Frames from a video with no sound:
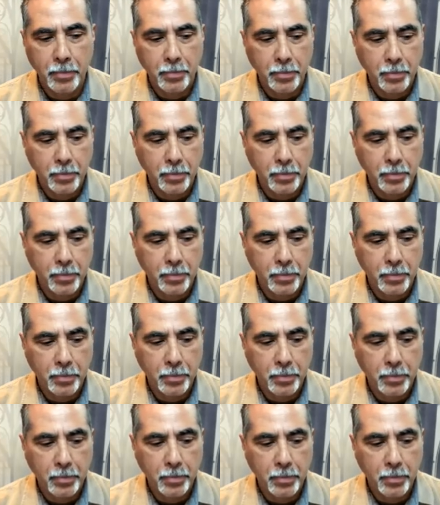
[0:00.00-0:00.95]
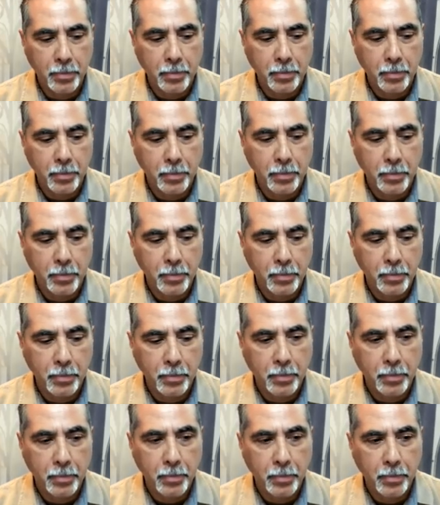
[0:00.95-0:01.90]

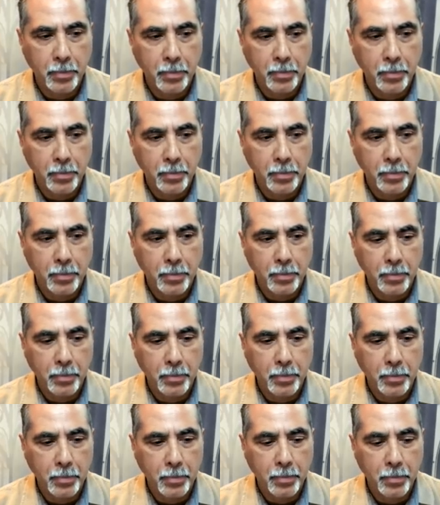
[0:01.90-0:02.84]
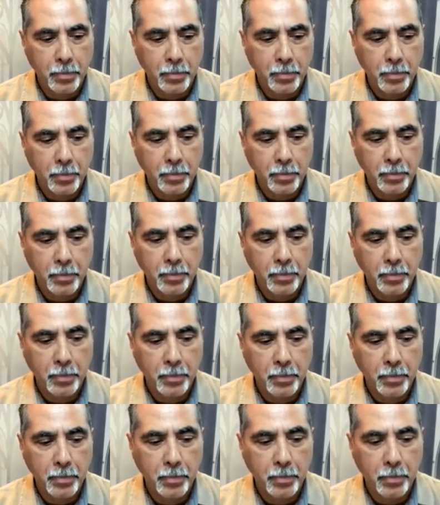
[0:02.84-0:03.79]

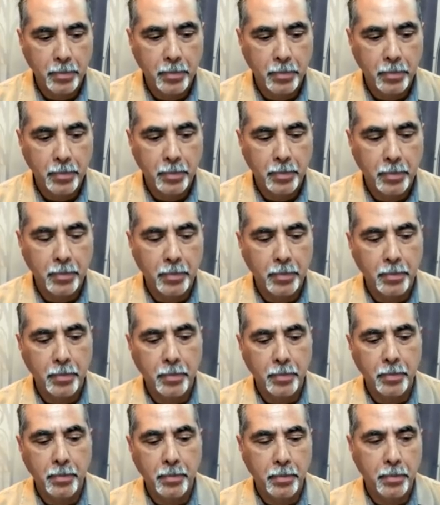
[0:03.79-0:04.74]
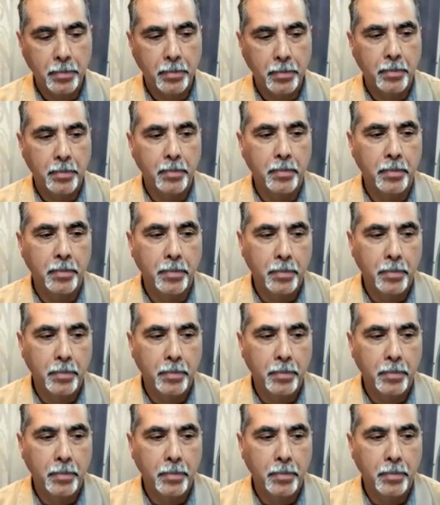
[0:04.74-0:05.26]
This person isn't speaking.